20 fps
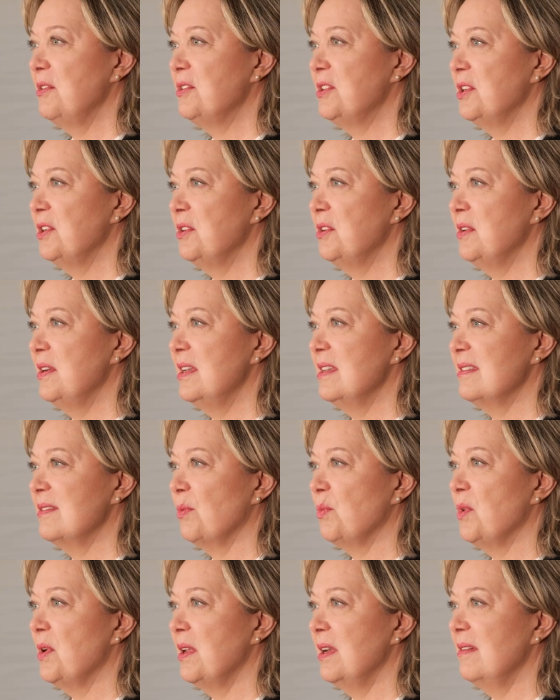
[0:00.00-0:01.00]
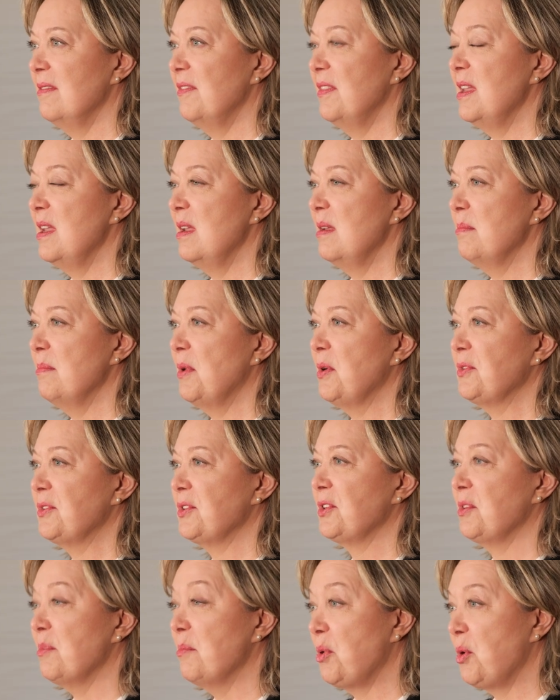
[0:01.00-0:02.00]
Q2 is one of the
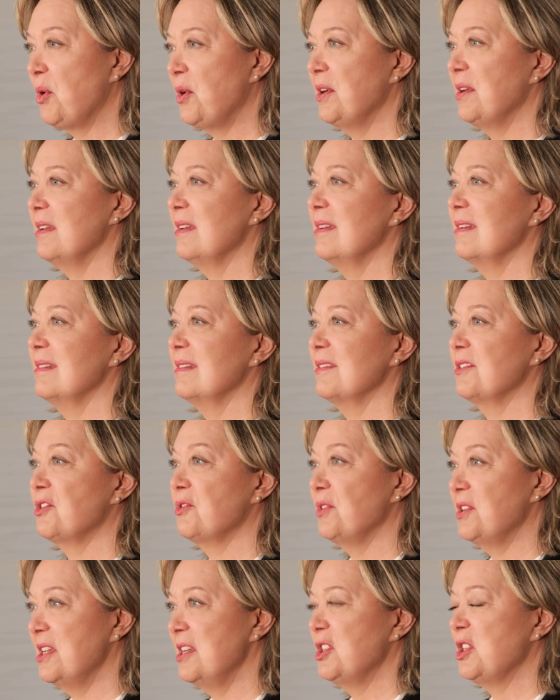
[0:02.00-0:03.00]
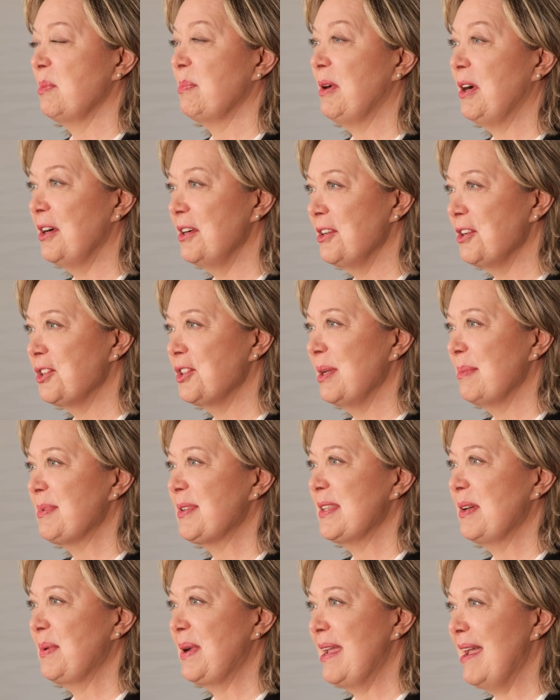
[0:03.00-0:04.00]
most important strategic
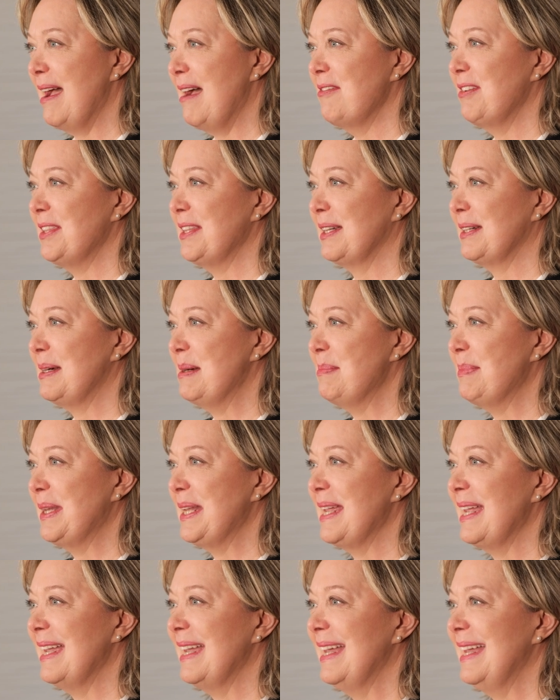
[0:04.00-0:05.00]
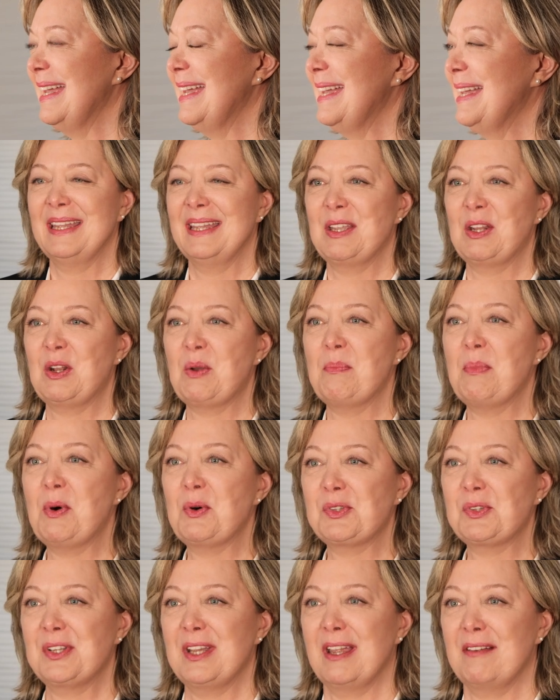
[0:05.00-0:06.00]
partnerships that we have at the company. You know,
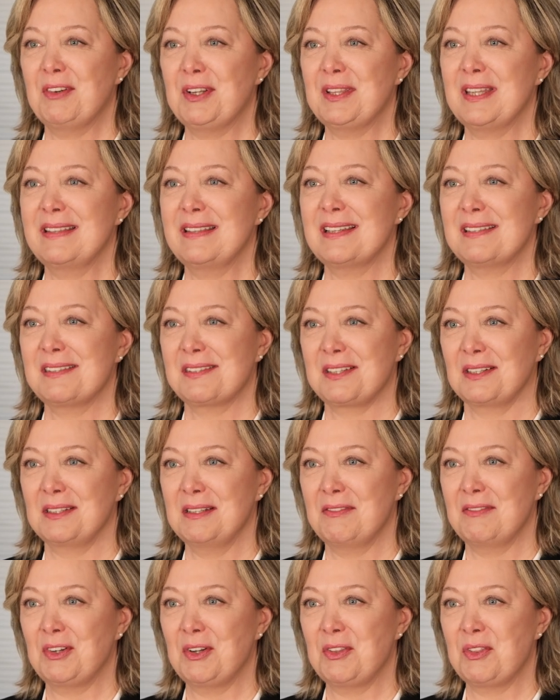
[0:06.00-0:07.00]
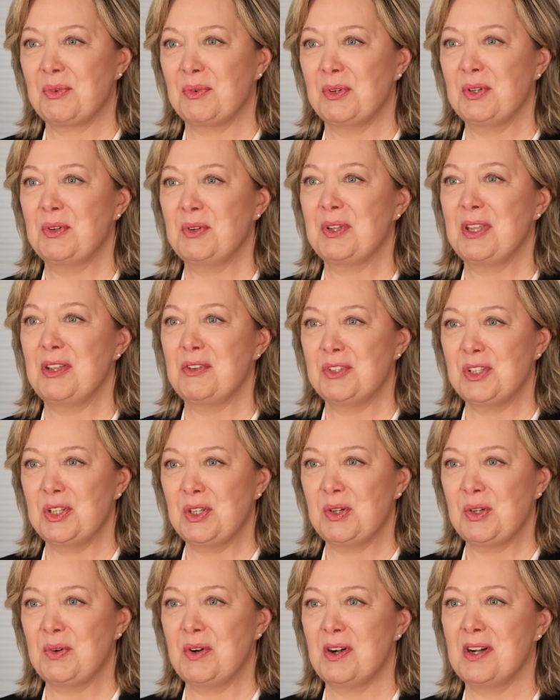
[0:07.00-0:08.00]
most everything that's delivered through
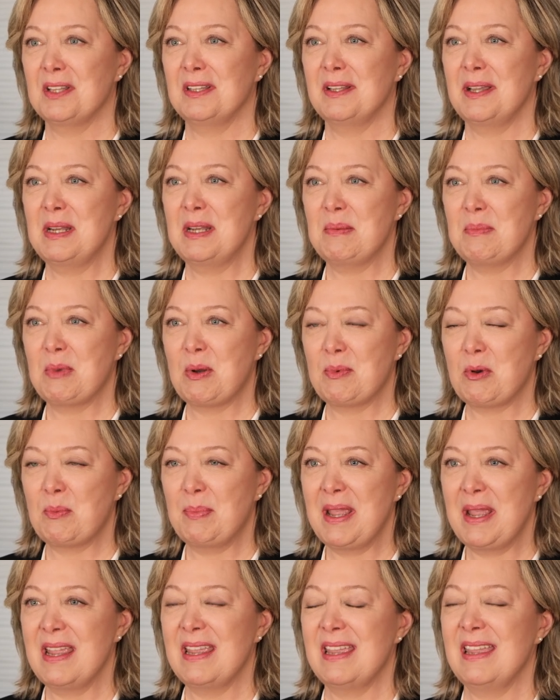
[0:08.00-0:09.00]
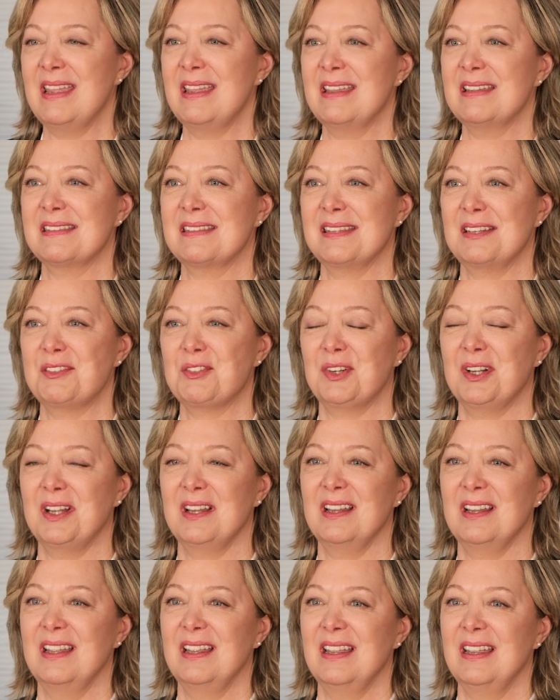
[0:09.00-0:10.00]
Q2, online and mobile banking, et
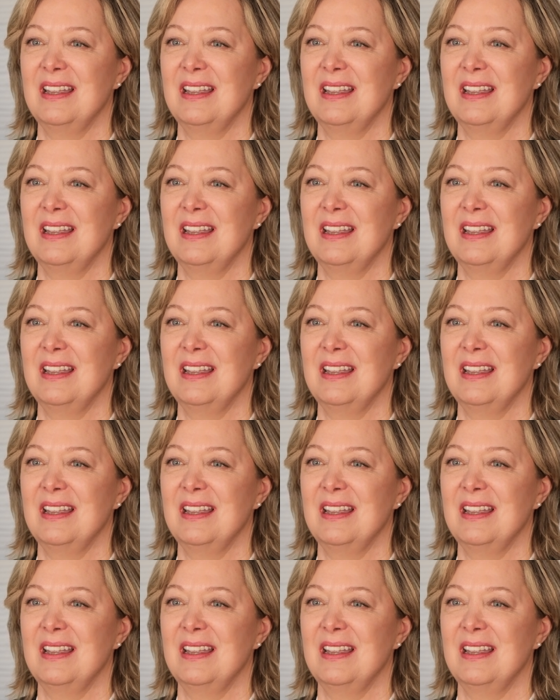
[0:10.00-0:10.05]
cetera,